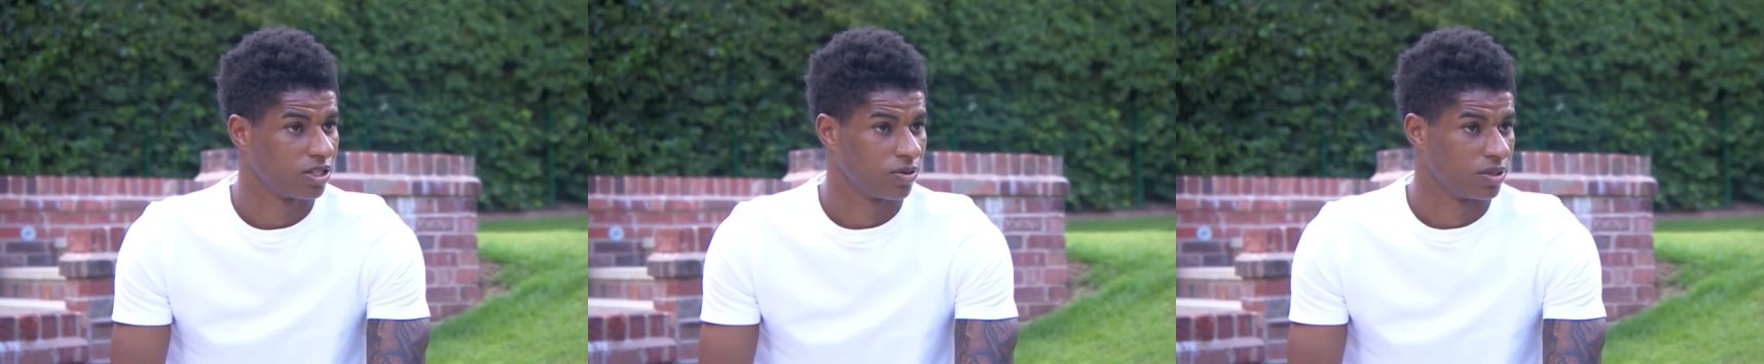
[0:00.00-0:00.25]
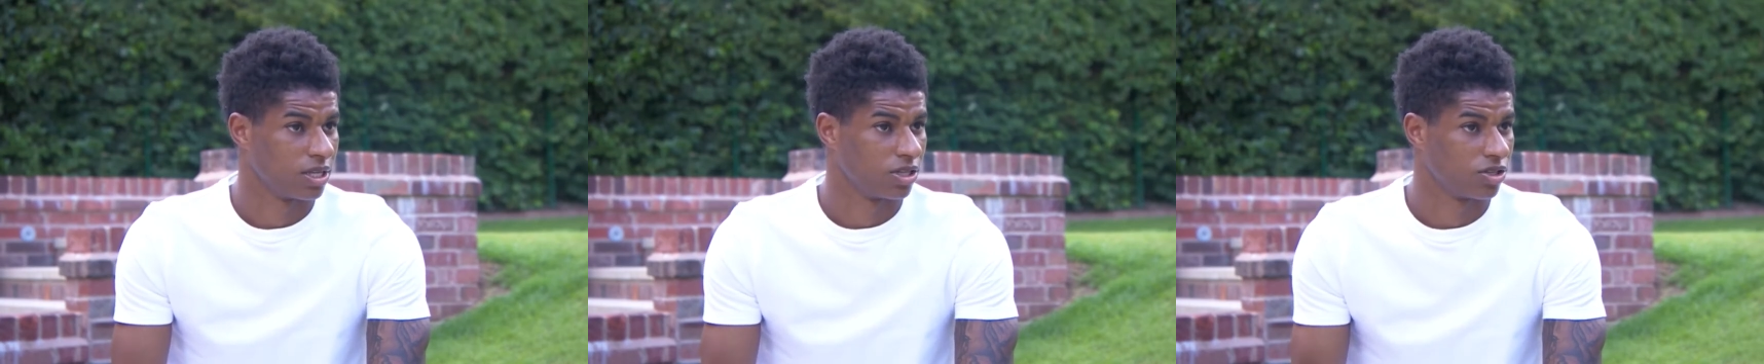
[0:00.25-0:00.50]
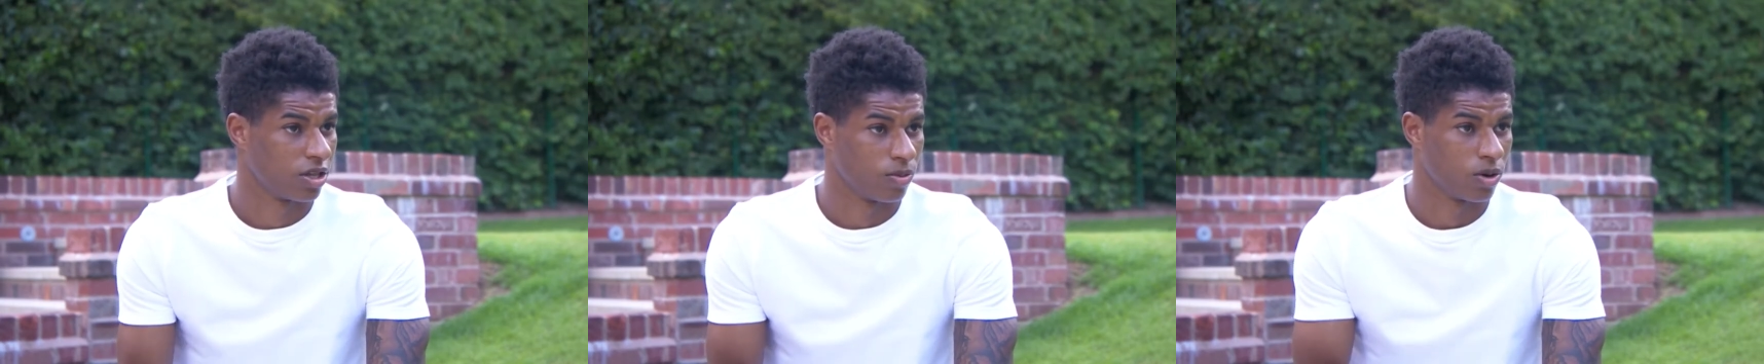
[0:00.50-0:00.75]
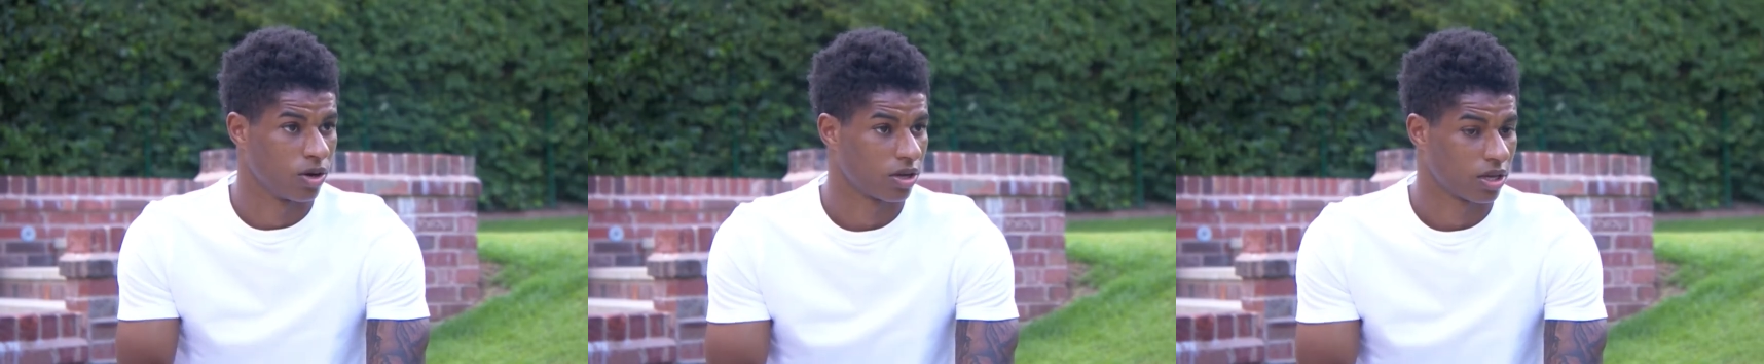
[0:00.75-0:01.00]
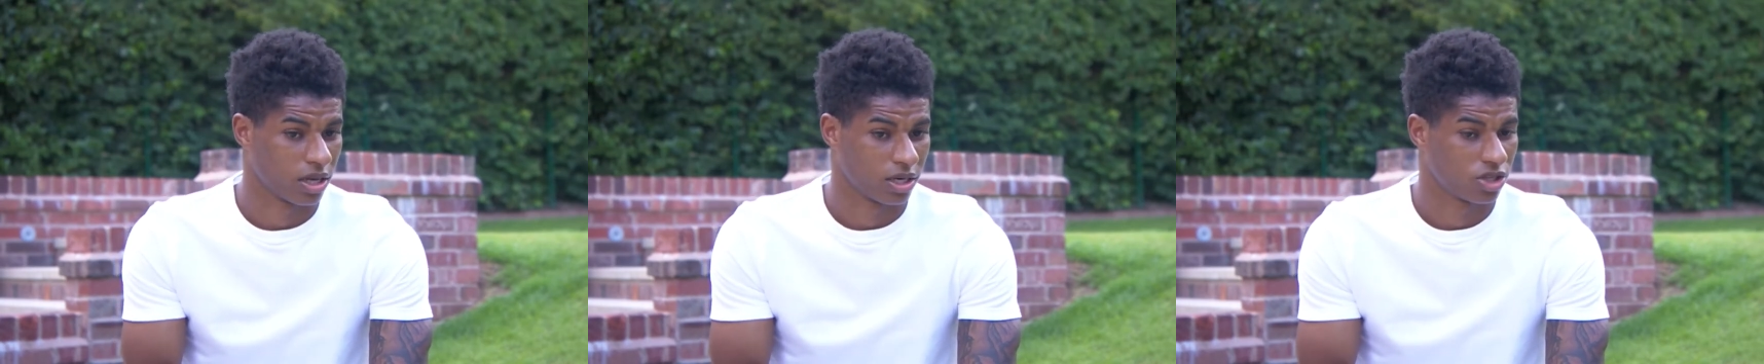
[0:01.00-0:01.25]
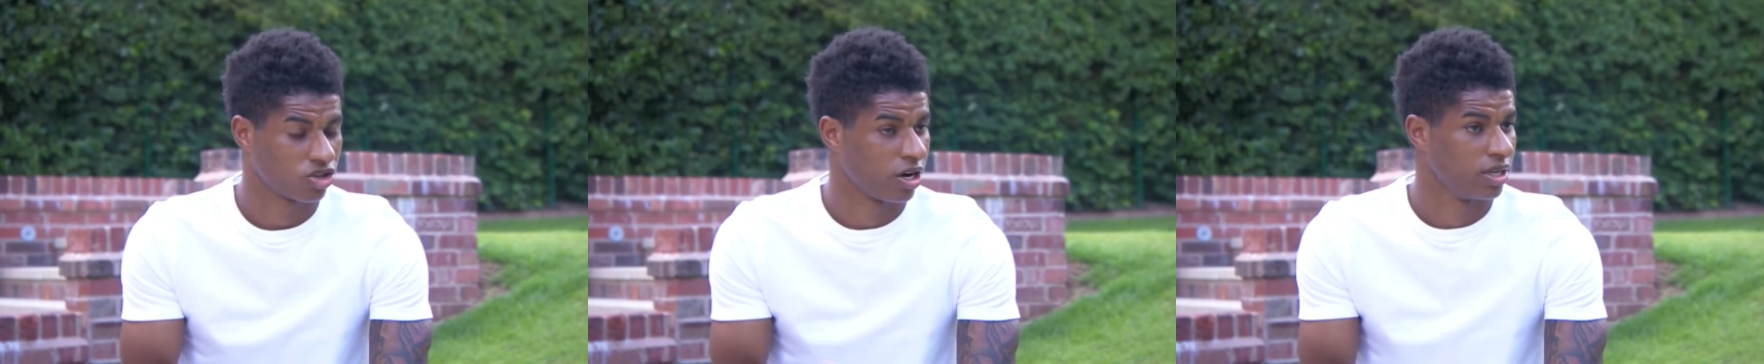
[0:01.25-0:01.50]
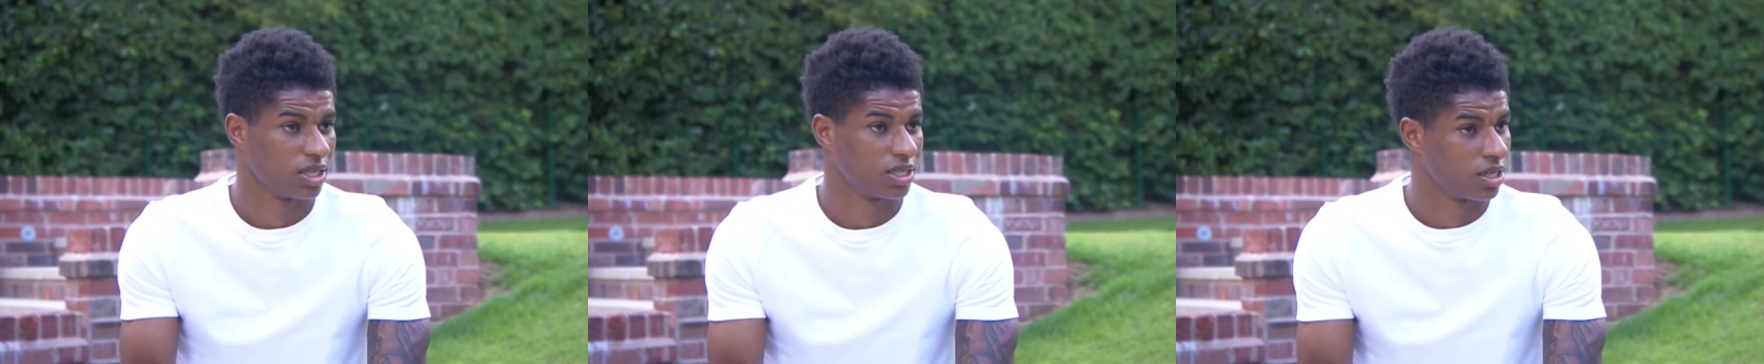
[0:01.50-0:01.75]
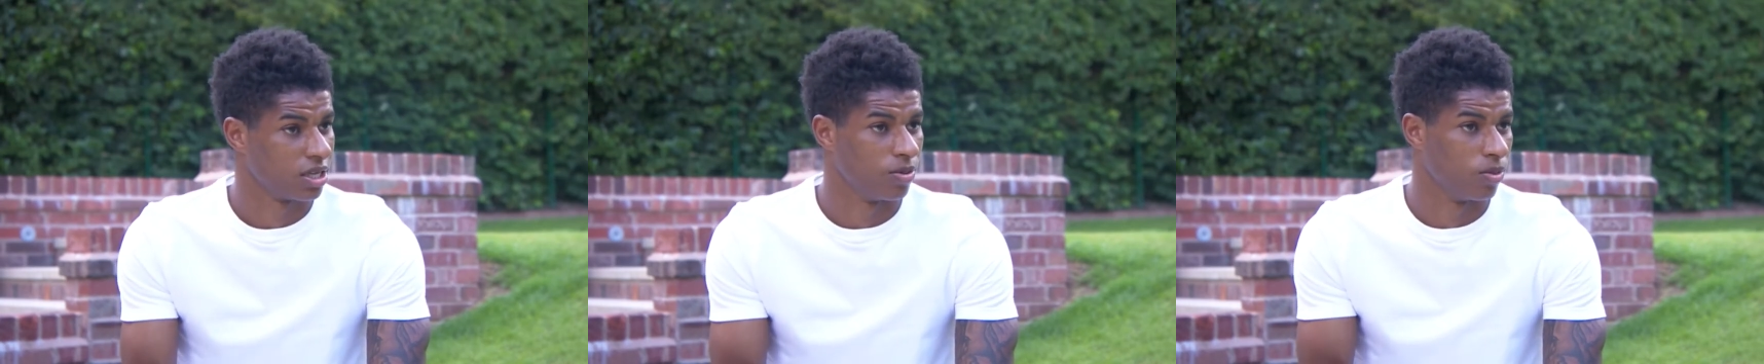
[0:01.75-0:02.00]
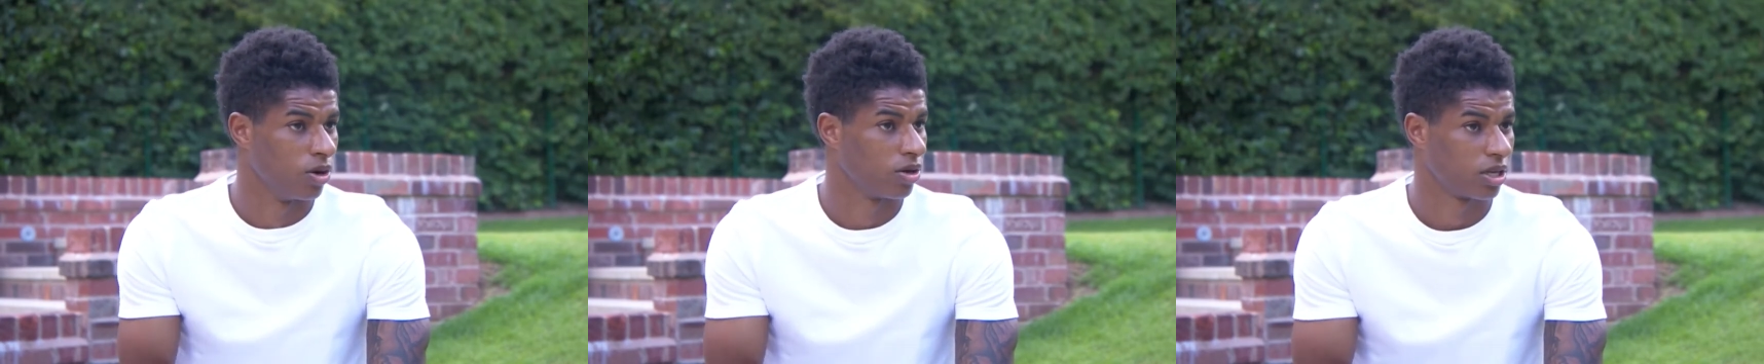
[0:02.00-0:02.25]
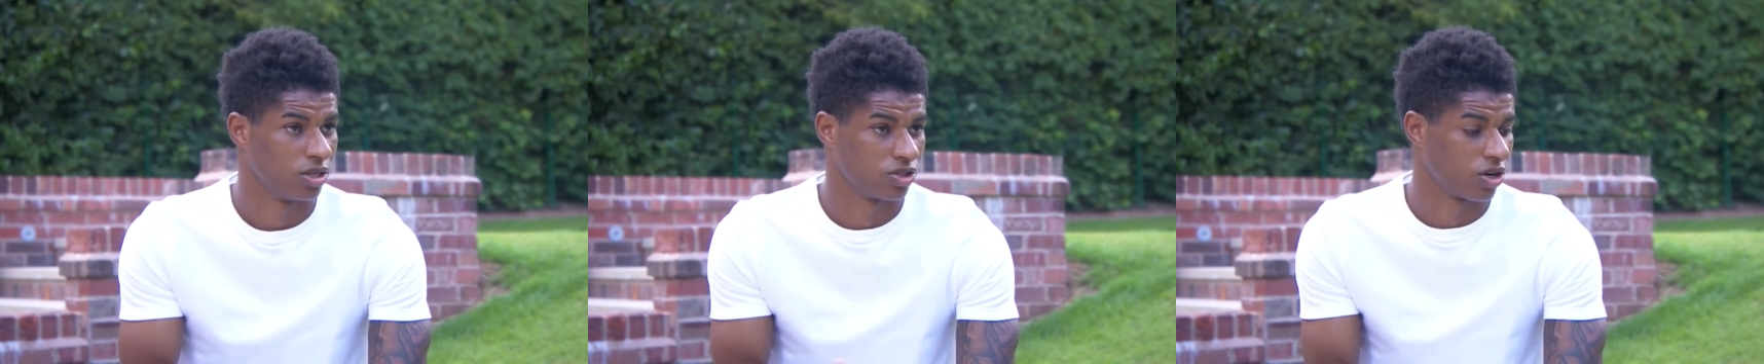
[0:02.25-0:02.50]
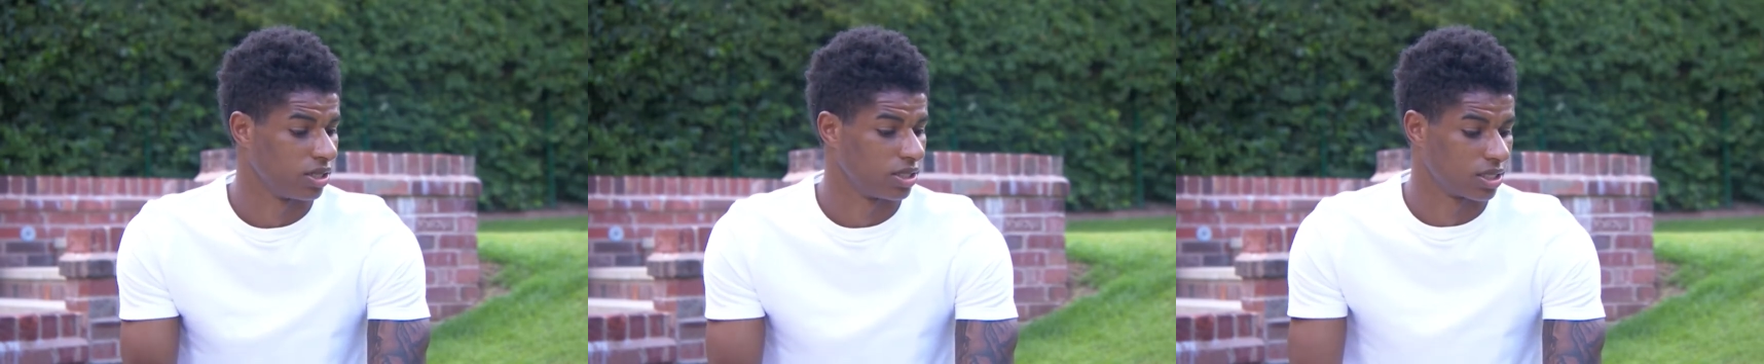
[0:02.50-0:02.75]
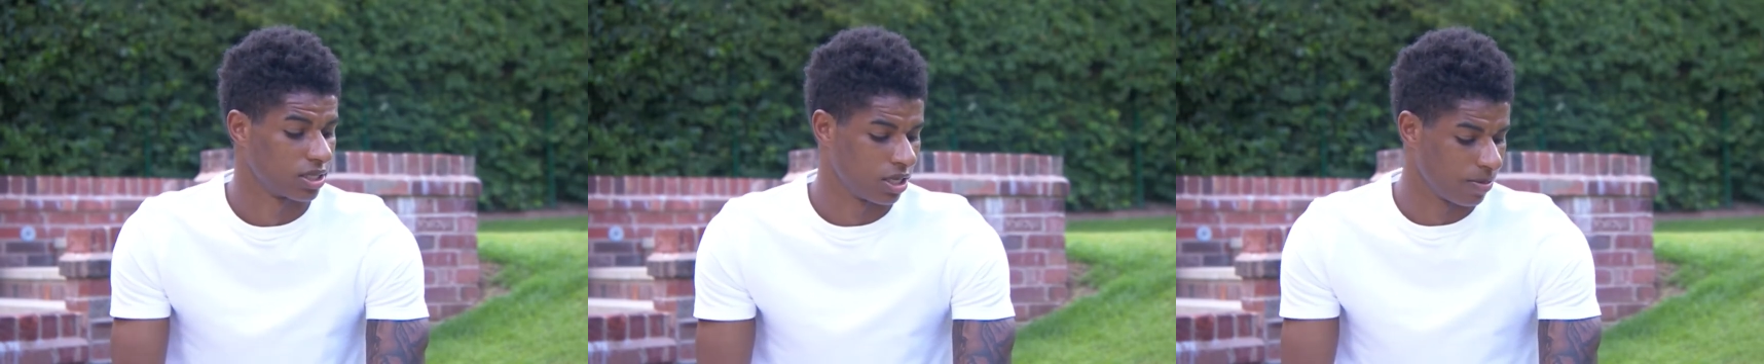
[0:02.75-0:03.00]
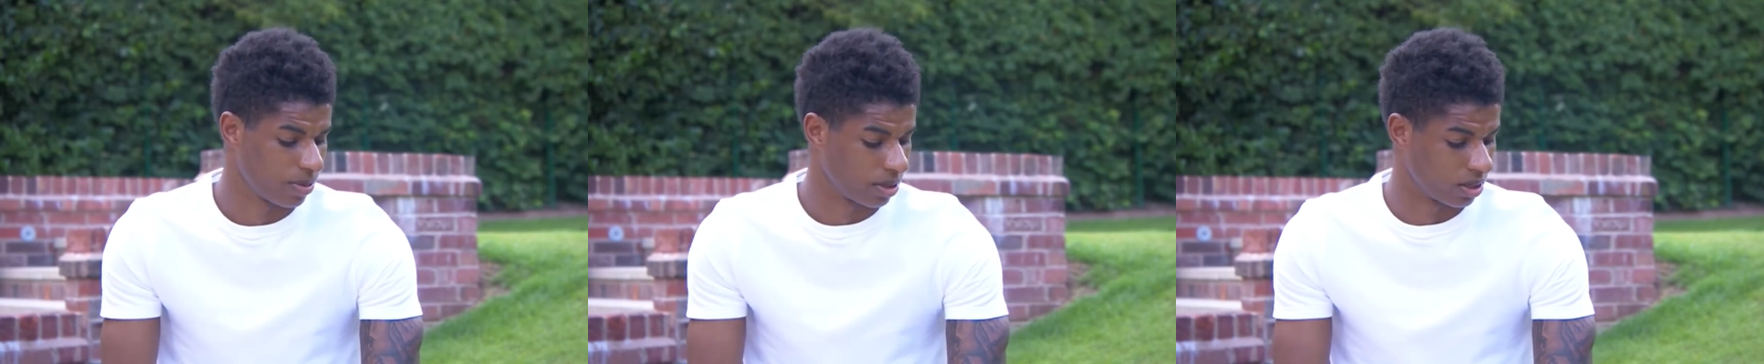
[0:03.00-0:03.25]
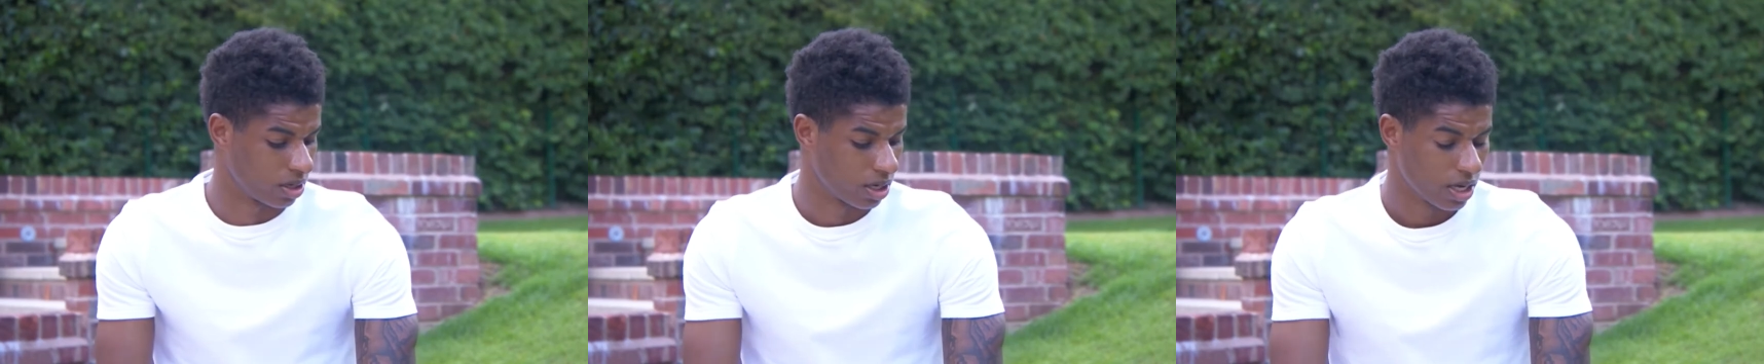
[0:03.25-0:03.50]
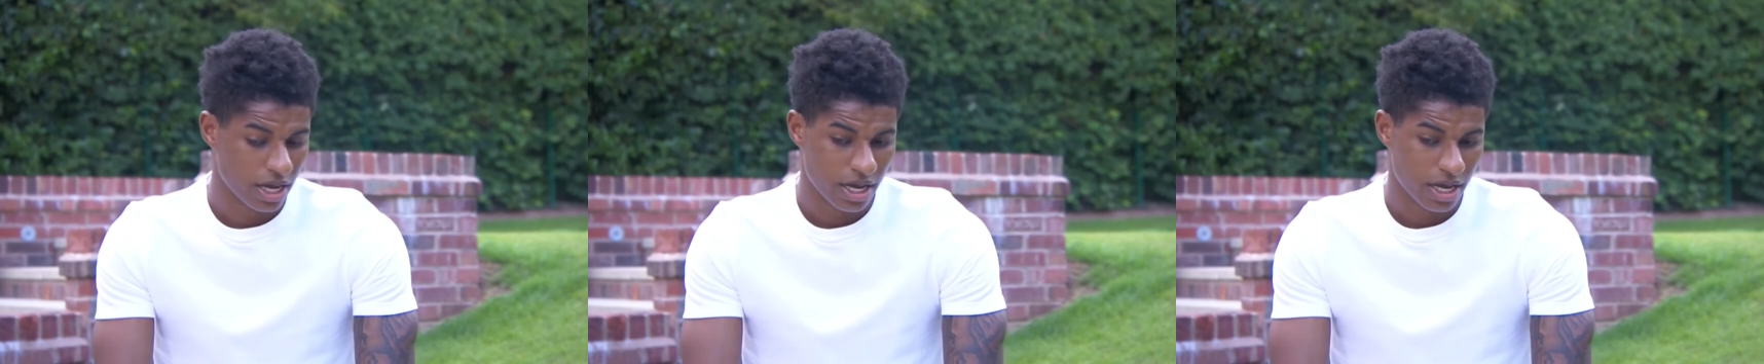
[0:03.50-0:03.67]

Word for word: She was literally working, trying to sleep, working, trying to sleep, and